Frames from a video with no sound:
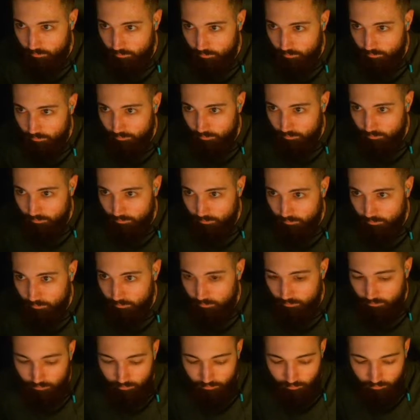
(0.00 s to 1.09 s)

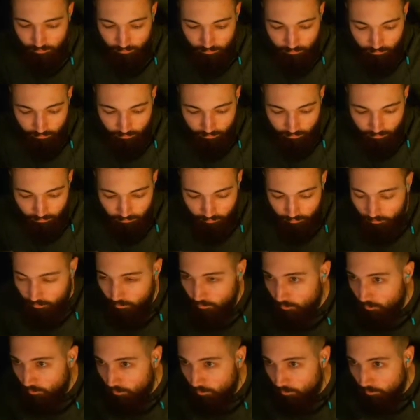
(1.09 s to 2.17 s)

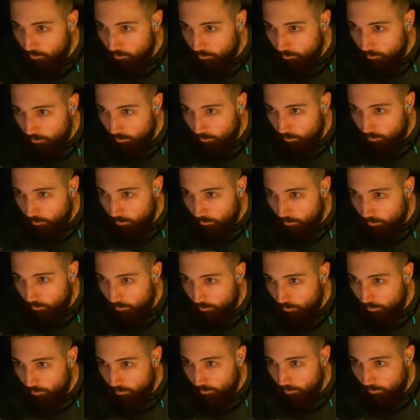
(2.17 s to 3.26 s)

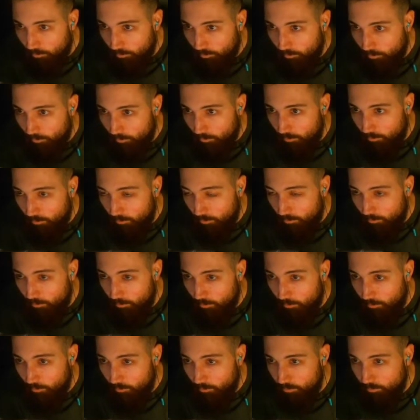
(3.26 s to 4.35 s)

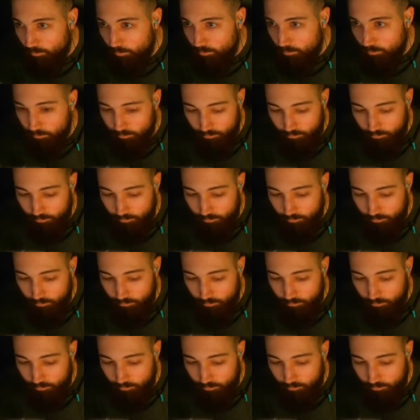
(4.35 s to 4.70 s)
(silence)